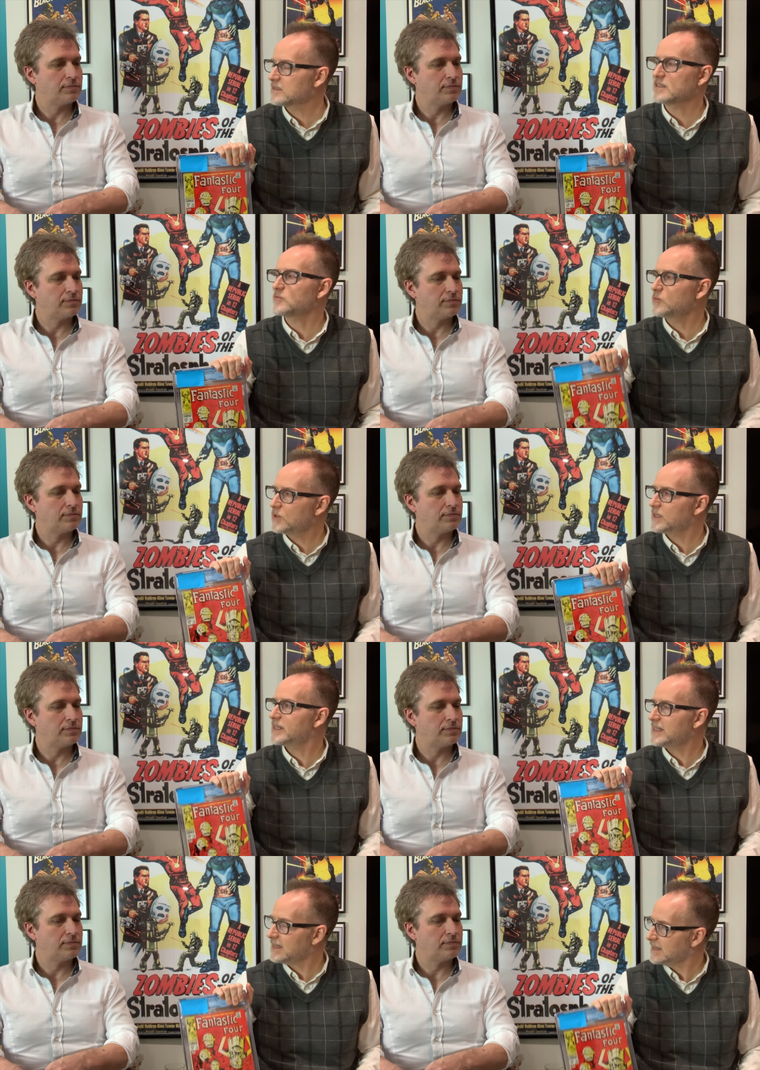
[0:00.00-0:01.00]
Speaker 1: just really
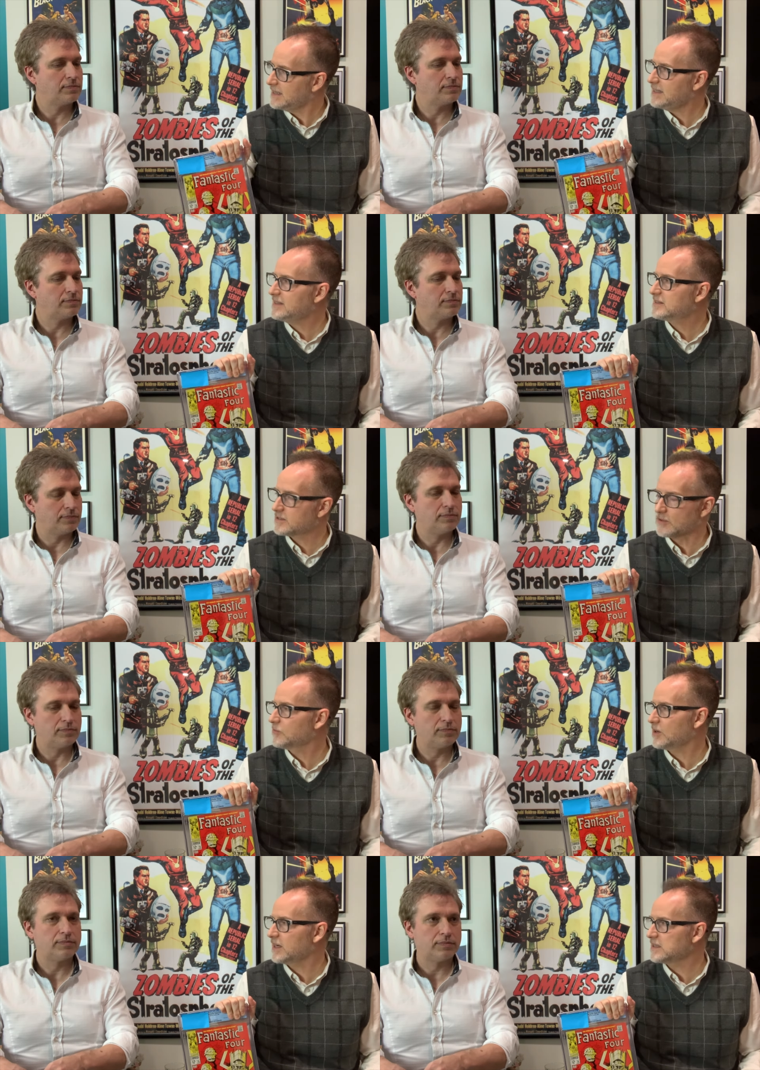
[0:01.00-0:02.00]
clean
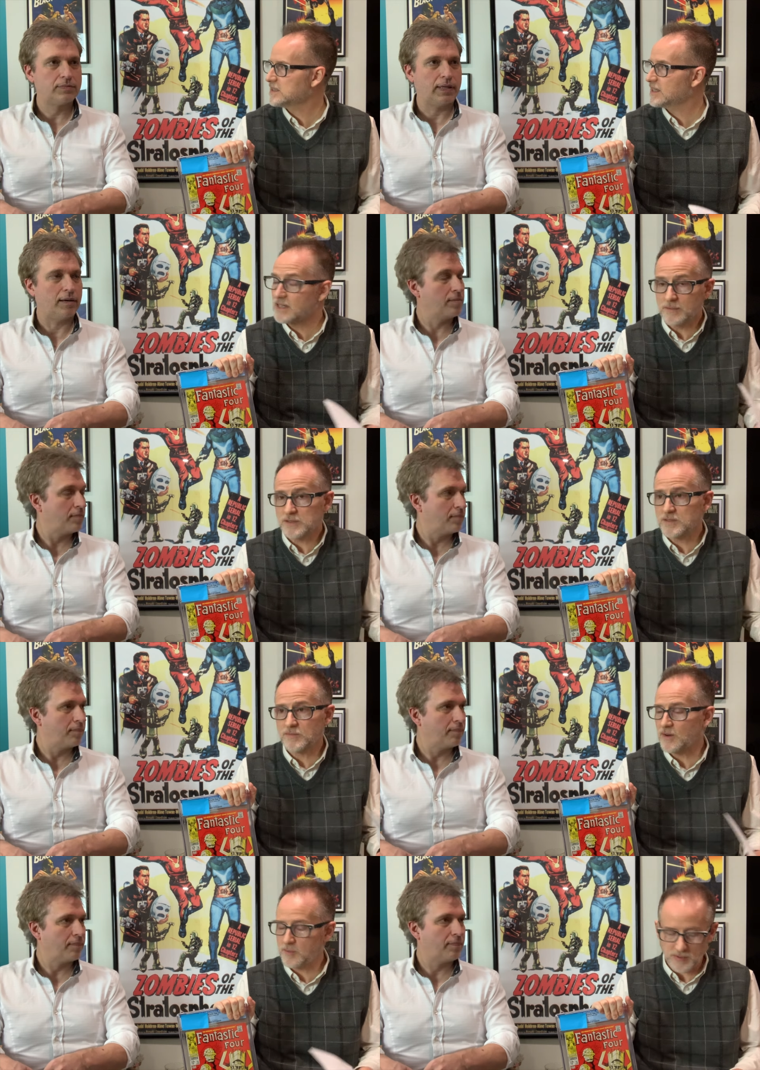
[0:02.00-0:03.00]
Silver Age, and yeah. he was
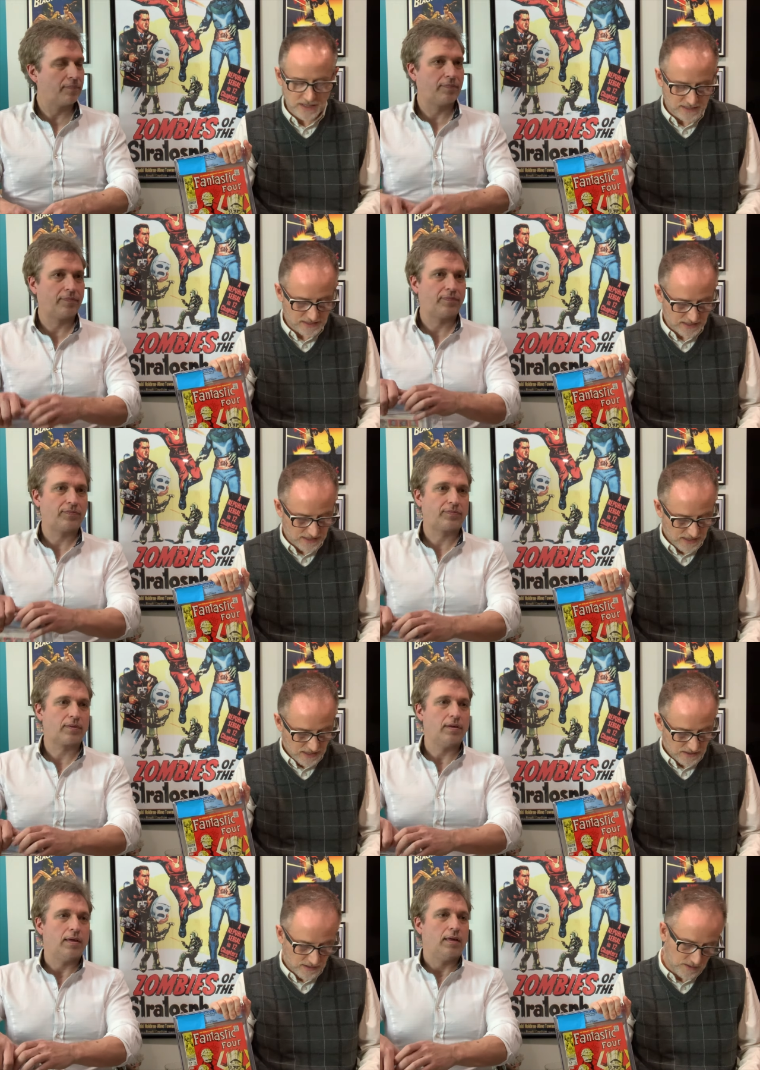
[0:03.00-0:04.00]
fair priced and
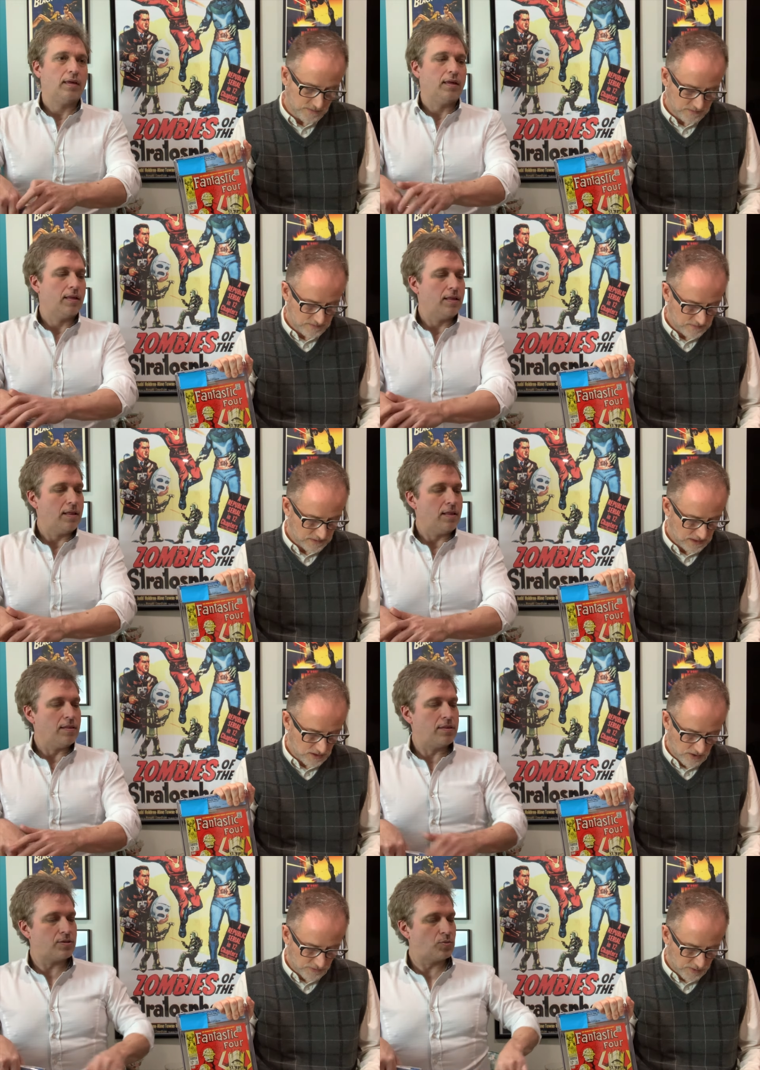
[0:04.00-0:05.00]
you know you
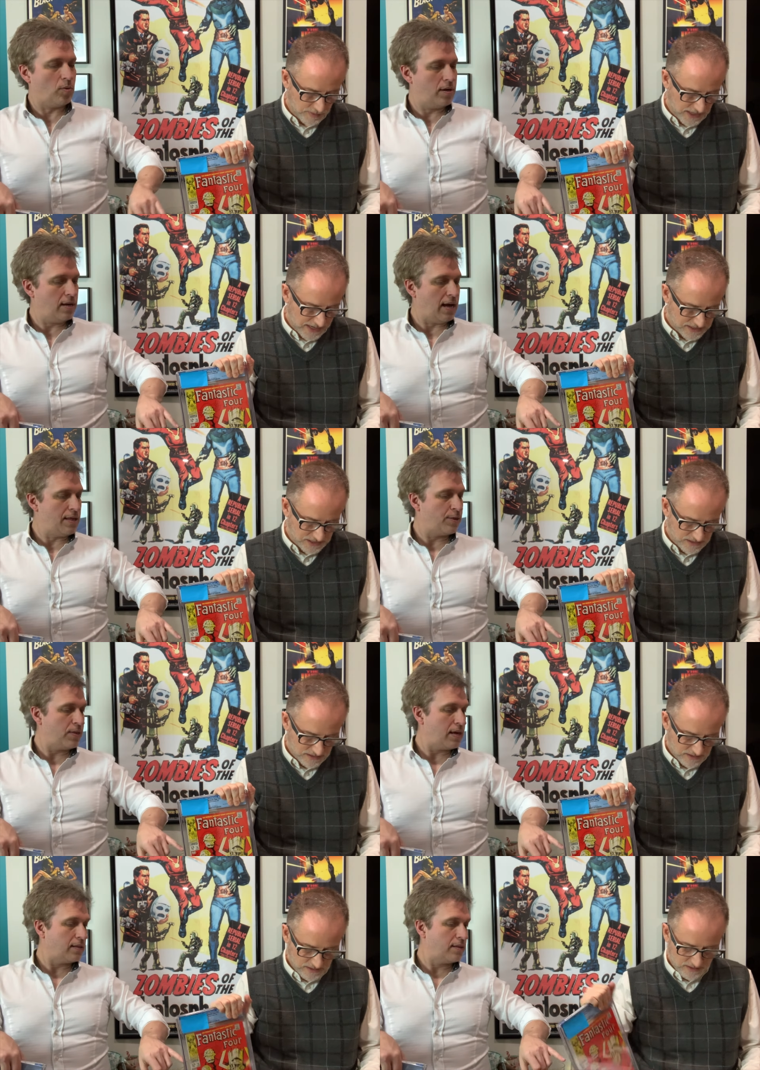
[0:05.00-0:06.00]
offered this one, cash? I
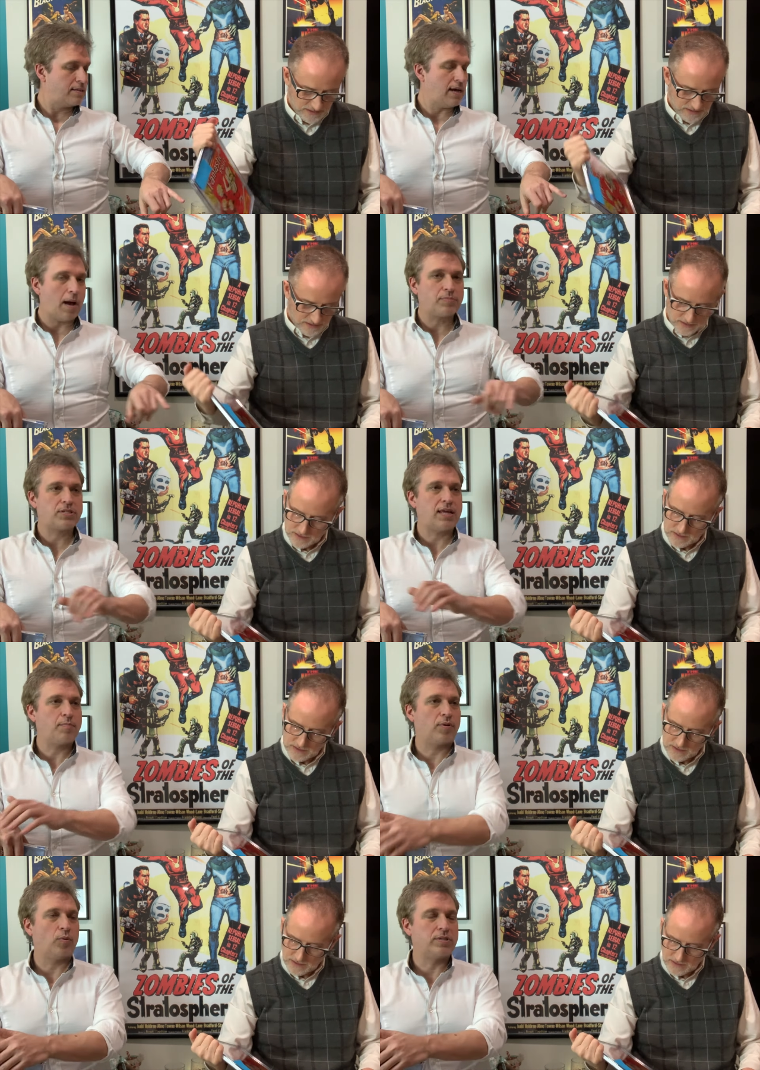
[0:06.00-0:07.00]
think
Speaker 2: the top
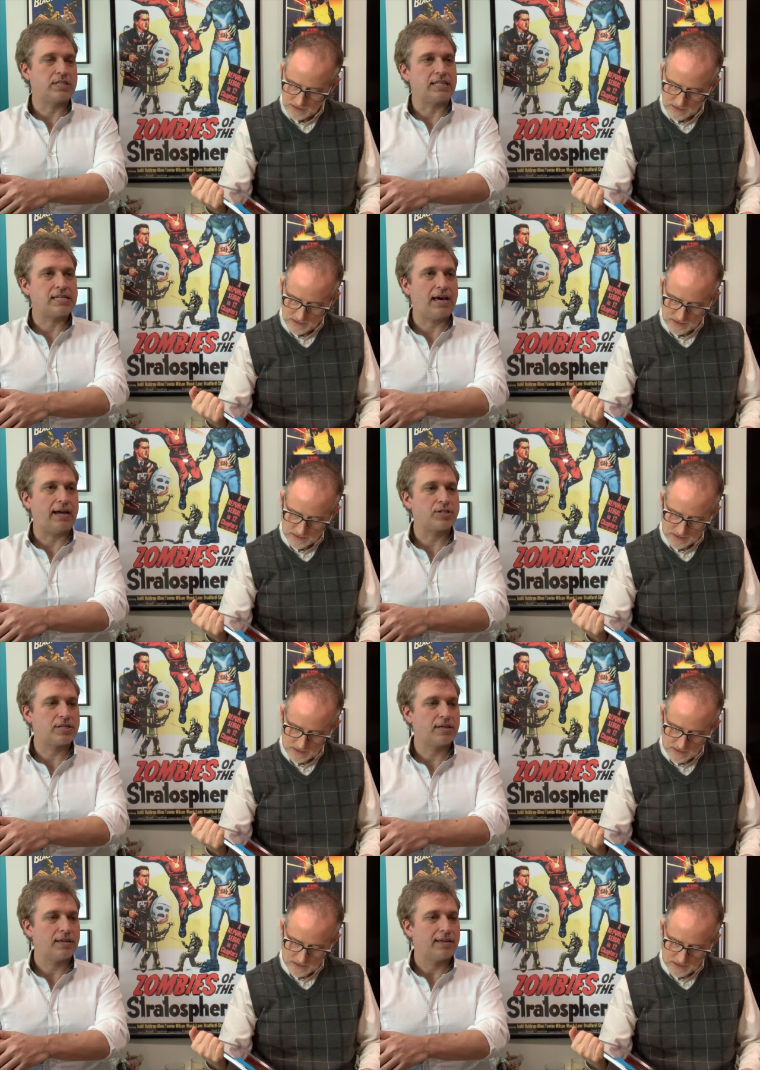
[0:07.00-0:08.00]
staple was detached.
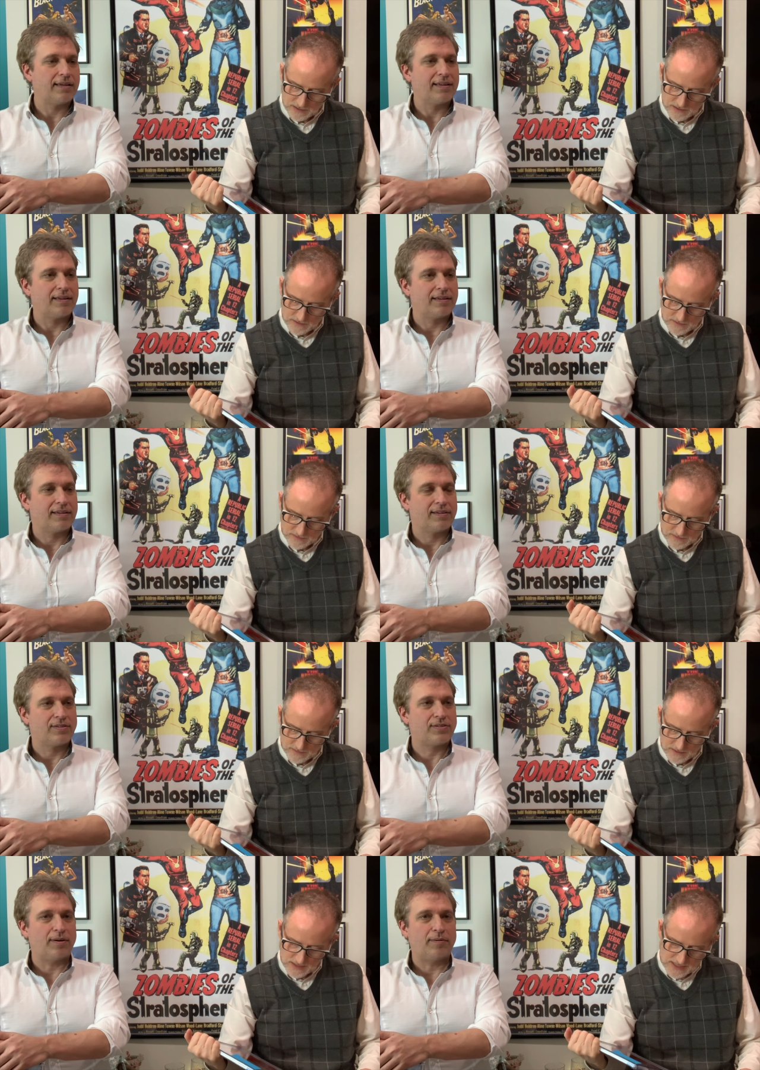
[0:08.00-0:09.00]
Huh.
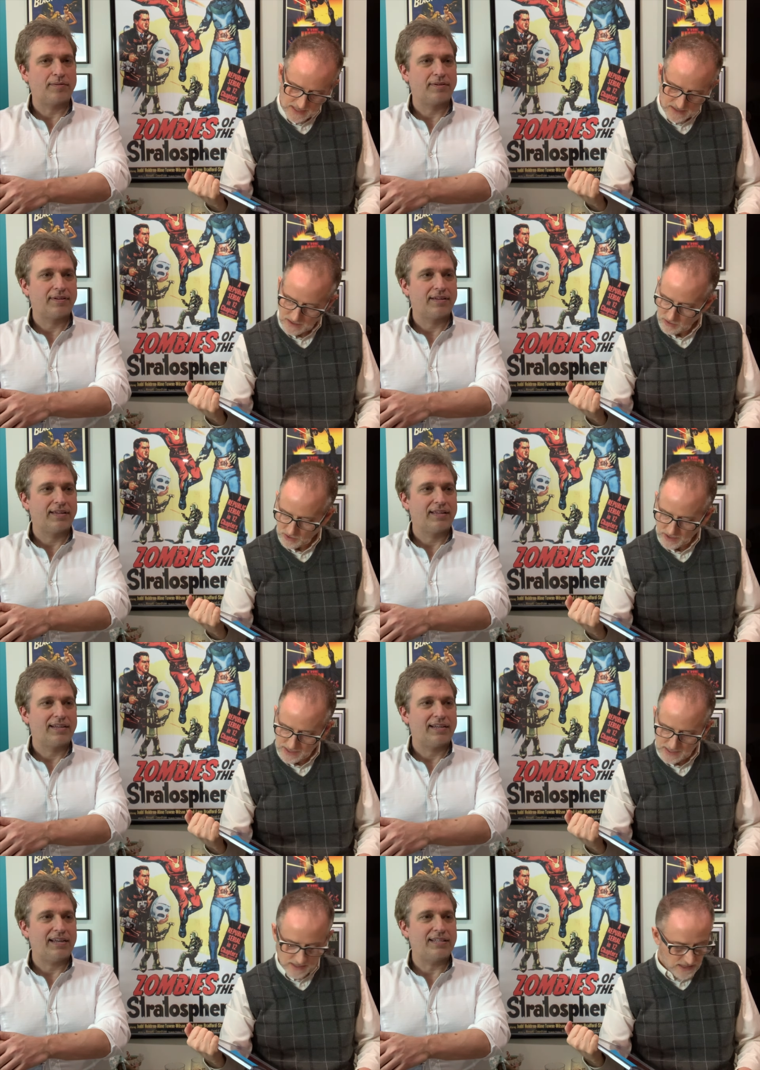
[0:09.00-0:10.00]
so yeah,
Speaker 1: it's a little
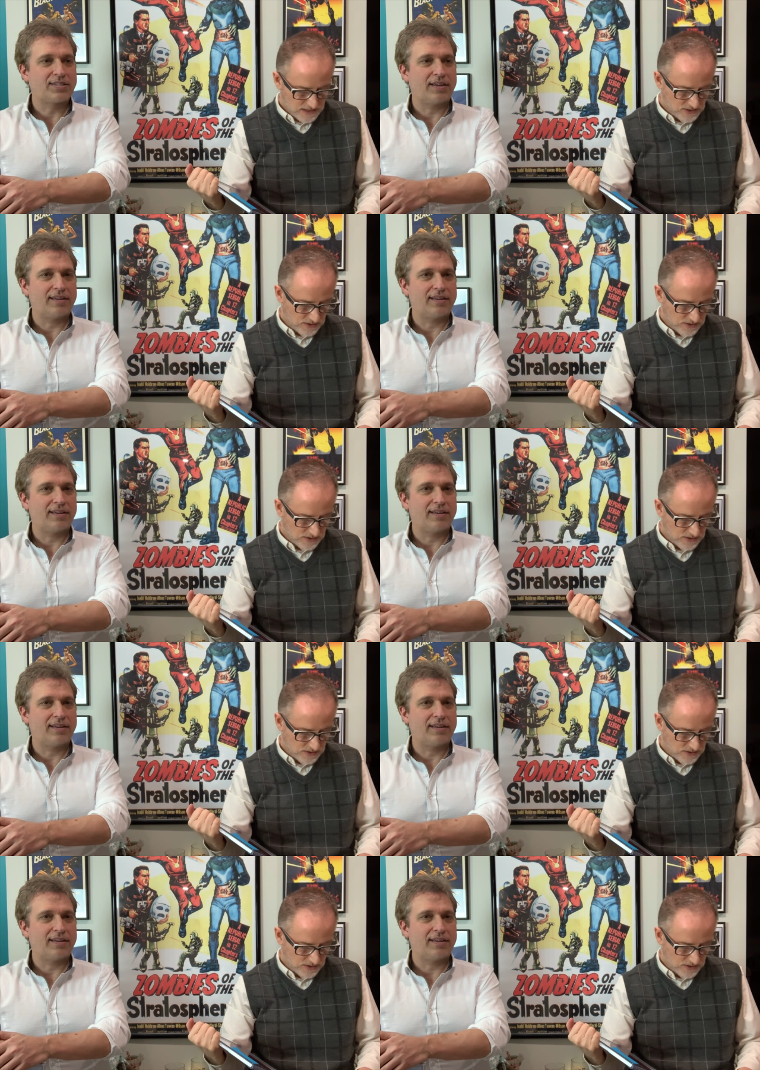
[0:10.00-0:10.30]
crinky. It's gonna,